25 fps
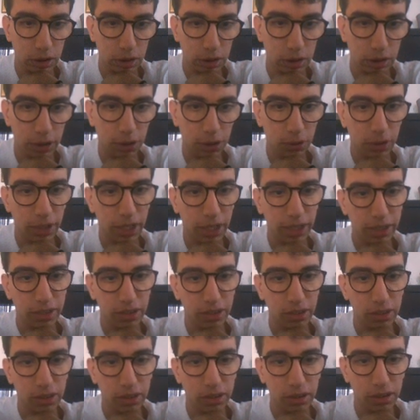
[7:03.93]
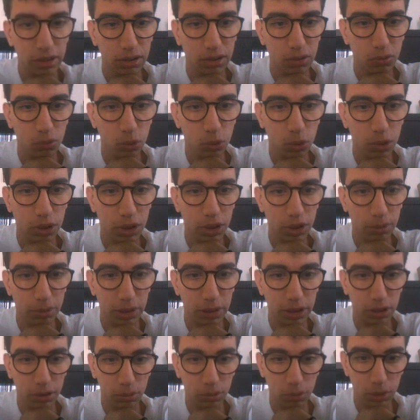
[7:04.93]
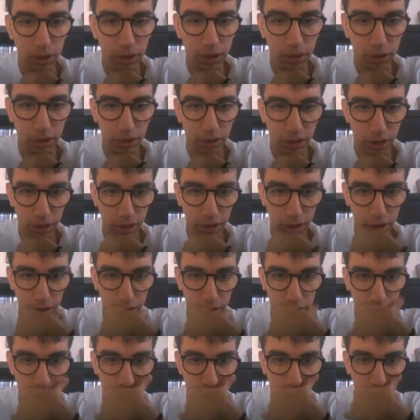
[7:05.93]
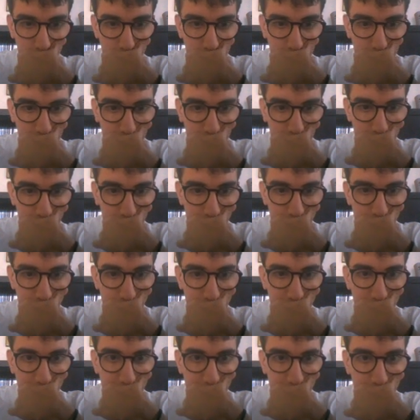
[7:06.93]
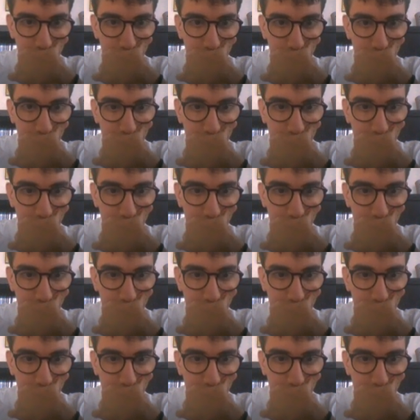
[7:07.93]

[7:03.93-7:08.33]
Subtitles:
now knight there doesn't work because we can take and there's no pin.